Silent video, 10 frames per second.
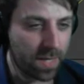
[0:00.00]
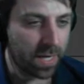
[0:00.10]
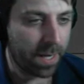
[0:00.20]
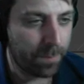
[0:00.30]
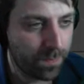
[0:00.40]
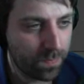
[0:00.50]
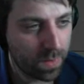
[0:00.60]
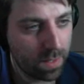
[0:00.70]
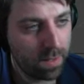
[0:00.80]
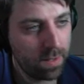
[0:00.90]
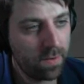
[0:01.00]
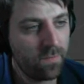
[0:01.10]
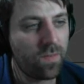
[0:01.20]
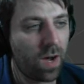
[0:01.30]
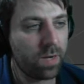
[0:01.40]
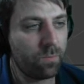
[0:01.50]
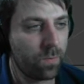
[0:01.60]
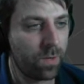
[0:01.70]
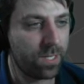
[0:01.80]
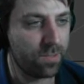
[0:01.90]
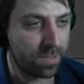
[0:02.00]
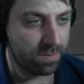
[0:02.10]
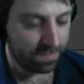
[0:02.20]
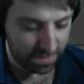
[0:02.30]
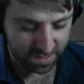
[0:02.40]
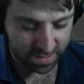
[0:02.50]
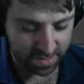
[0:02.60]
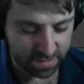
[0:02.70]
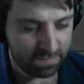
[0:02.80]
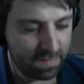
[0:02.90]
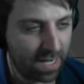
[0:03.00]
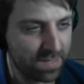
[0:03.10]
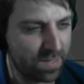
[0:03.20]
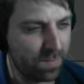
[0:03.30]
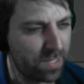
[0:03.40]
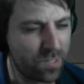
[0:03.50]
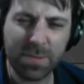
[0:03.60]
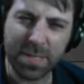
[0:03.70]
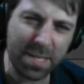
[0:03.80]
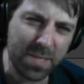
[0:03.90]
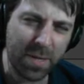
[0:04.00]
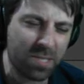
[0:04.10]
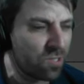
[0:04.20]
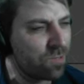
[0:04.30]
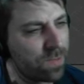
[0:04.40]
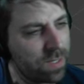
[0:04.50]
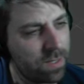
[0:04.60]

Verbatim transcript: Okay. Fine. We won't do it unsymmetrical, desymmetrical.